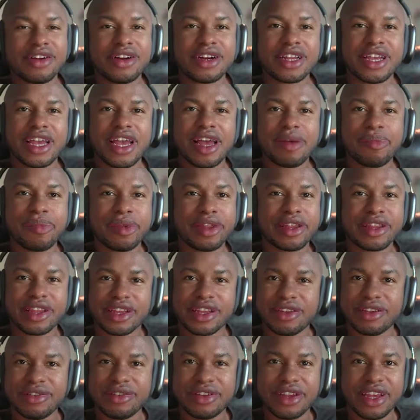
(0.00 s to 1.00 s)
happening, like
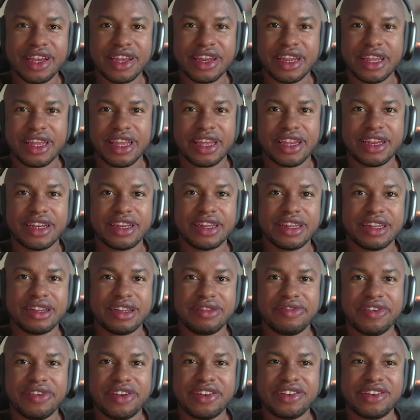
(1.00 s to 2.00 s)
you said, and the
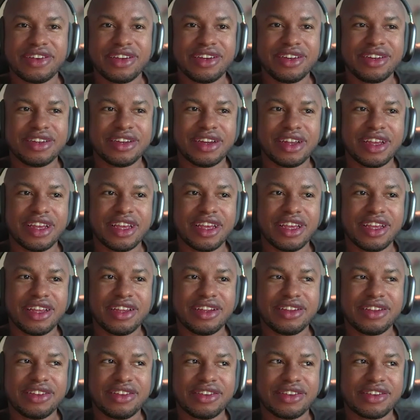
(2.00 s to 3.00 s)
vision
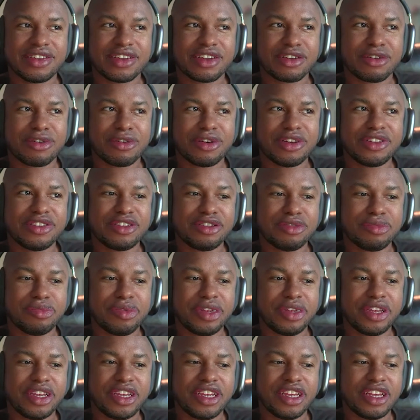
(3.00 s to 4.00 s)
is going to
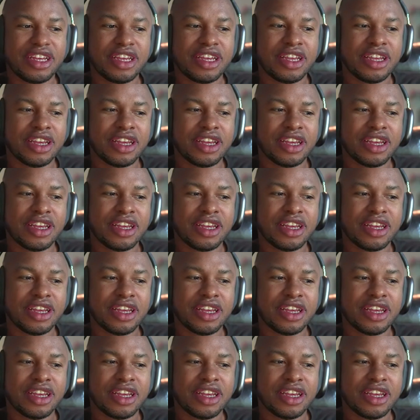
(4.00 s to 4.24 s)
be